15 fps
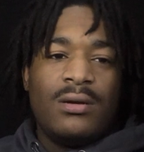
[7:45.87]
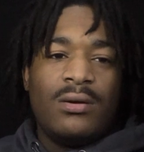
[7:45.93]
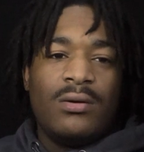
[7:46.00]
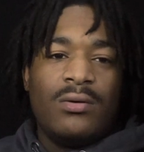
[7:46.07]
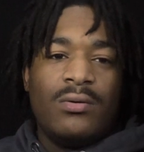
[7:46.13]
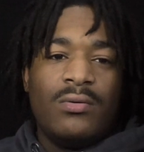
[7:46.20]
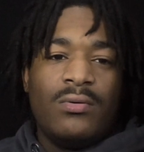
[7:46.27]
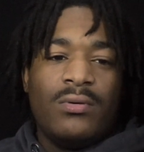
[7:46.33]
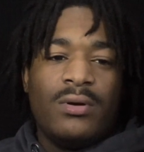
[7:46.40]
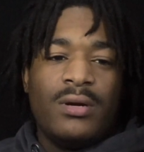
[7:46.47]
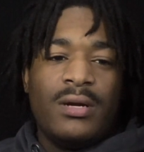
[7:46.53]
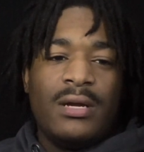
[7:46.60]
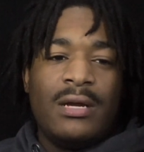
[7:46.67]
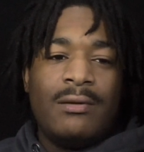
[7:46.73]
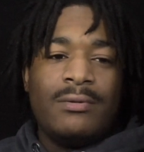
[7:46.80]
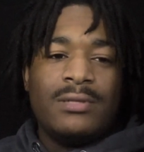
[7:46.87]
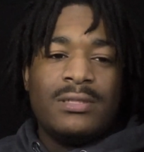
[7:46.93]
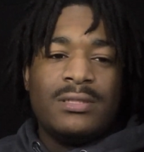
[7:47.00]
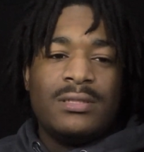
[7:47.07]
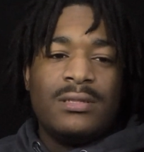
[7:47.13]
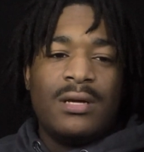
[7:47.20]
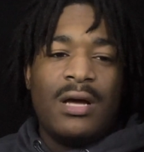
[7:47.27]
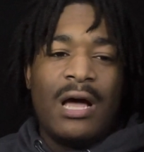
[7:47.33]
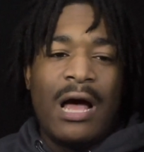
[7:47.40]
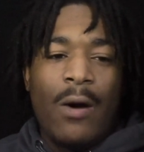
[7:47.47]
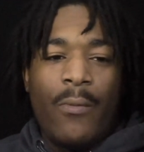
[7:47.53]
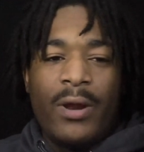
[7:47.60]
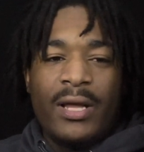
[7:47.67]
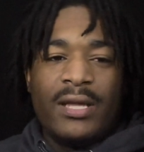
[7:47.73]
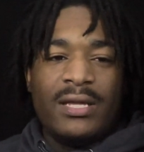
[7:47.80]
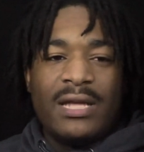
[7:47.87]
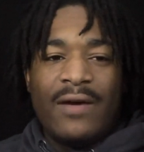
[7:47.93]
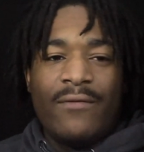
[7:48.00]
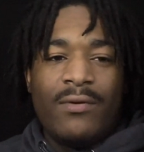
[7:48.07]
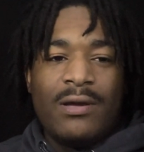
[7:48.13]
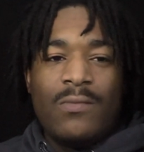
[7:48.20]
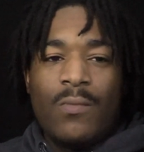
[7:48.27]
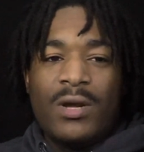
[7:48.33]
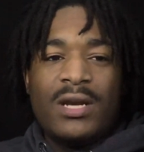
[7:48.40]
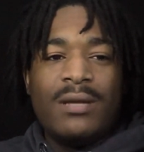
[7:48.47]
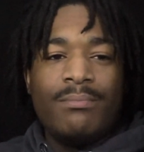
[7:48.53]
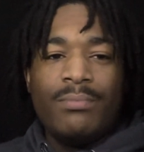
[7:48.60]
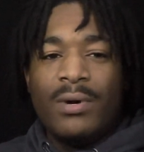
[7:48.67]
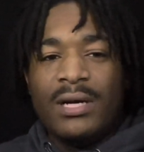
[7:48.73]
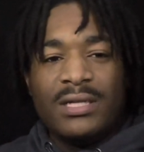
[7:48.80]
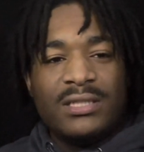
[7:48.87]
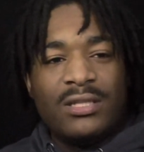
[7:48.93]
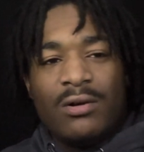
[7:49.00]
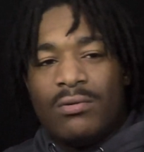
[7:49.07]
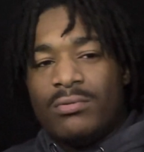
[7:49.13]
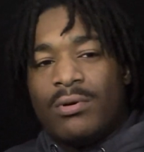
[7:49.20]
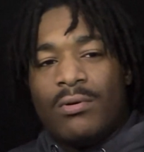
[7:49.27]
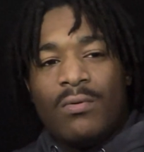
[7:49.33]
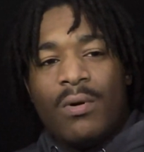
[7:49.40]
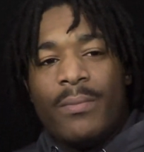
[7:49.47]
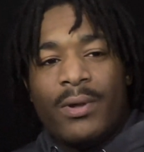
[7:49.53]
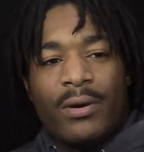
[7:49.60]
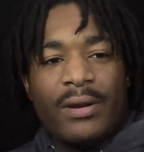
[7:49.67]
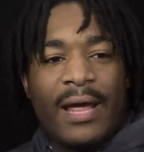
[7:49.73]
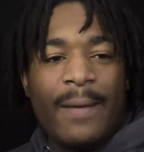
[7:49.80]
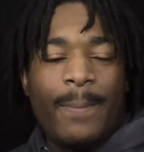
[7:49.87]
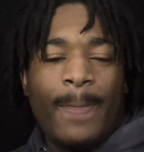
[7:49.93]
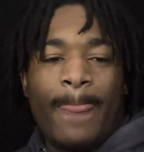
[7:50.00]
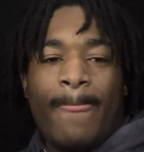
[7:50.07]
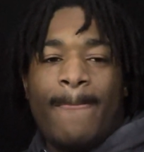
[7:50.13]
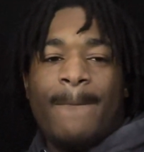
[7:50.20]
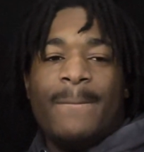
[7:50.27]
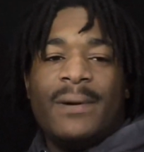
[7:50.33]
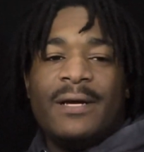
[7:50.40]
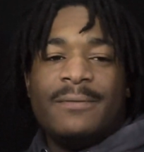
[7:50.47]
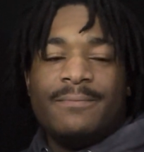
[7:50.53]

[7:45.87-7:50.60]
or it was Outwitting the Devil. It was one of them books. Don't quote me on that. But